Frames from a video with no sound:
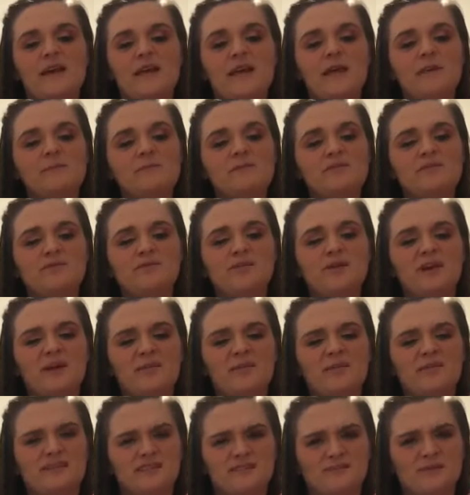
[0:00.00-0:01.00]
Elementary school
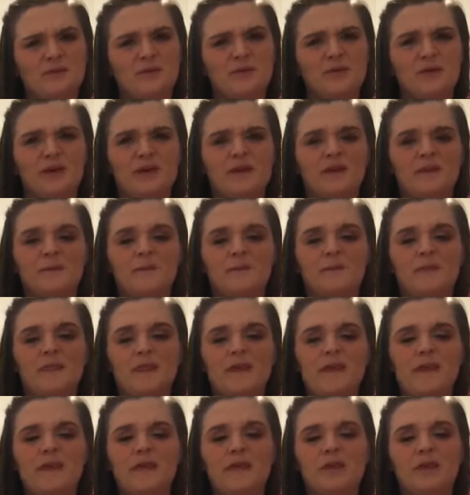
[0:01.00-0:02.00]
can be spooky.
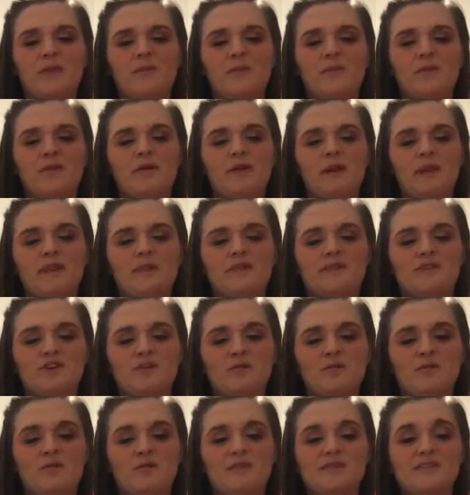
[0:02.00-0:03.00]
In a building that's
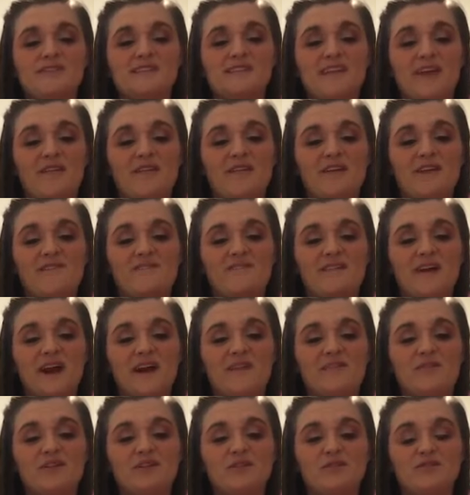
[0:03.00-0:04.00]
almost
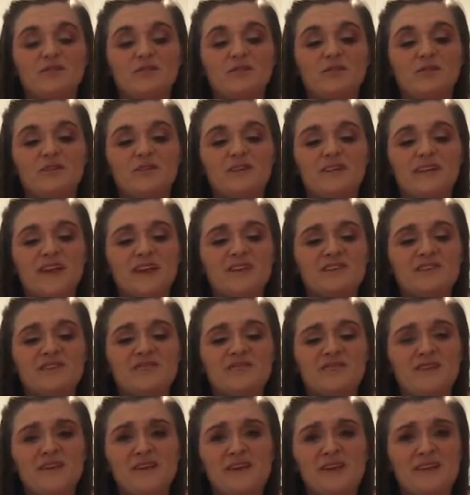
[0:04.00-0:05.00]
75 years old, it's
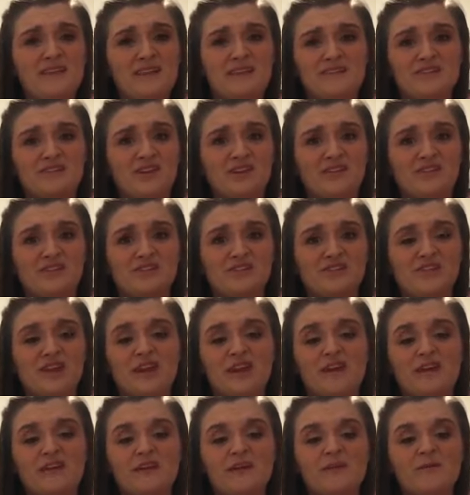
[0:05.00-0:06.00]
a feeling that's hard to
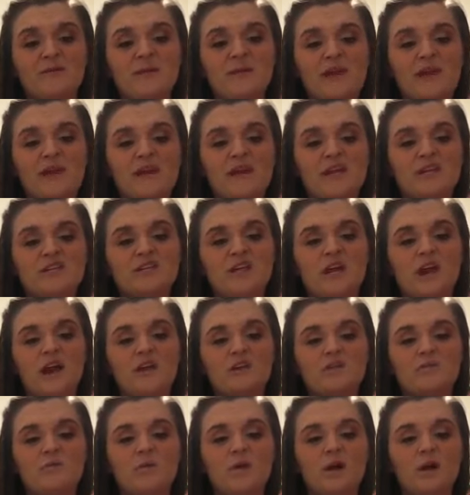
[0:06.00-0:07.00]
shake.
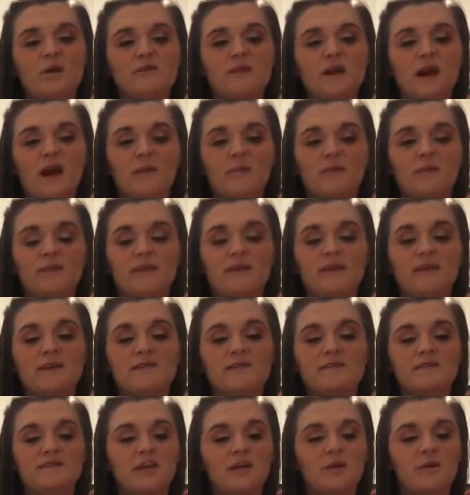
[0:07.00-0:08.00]
Jack walked up the
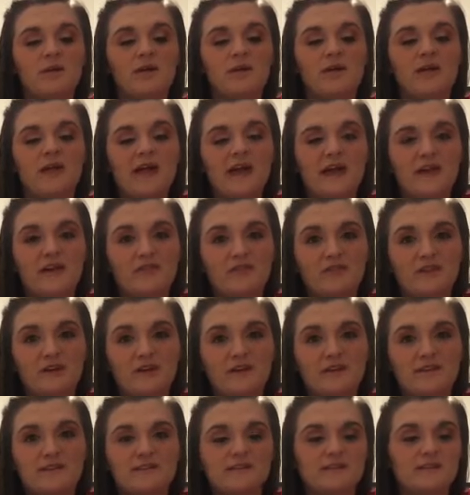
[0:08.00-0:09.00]
east stairwell,
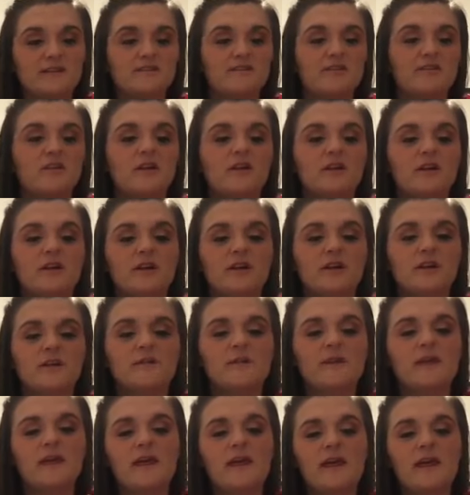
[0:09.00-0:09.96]
every sense on alert.